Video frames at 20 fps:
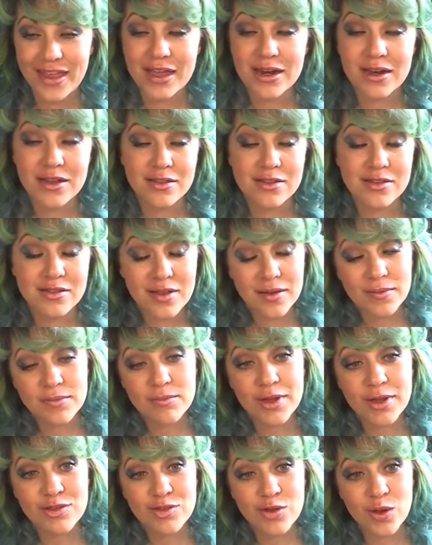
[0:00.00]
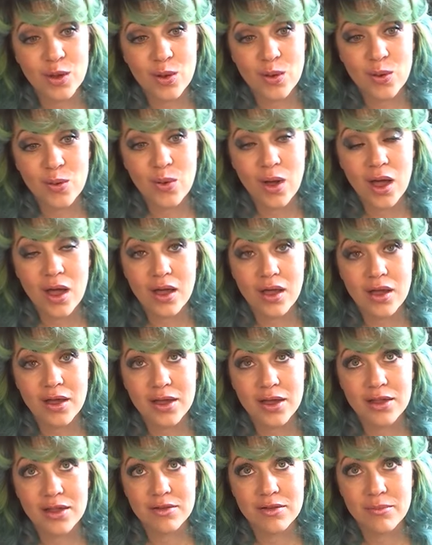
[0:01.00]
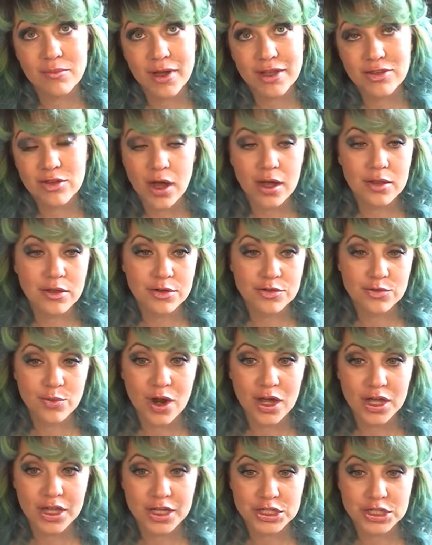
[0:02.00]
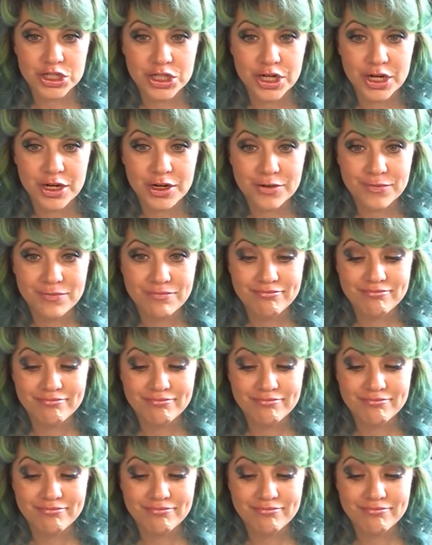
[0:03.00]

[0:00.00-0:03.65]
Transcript: and I stubbed my toe on my toddler's rocking chair.